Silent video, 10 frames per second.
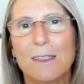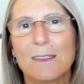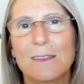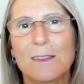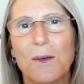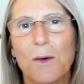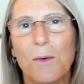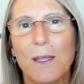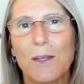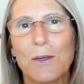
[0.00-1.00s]
So
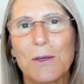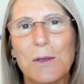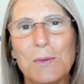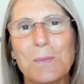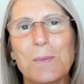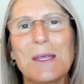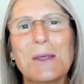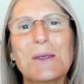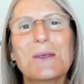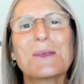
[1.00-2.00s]
it could
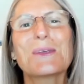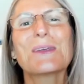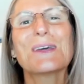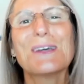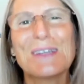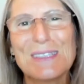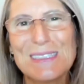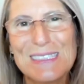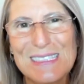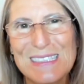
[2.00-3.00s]
be
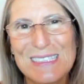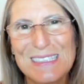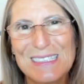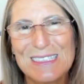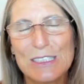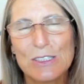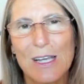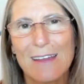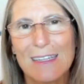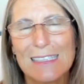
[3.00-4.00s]
good to
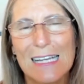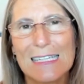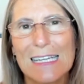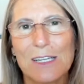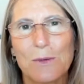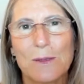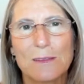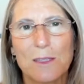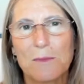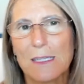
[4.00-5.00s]
try that technique with
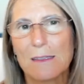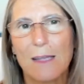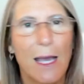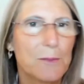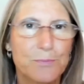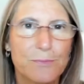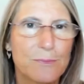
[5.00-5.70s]
something that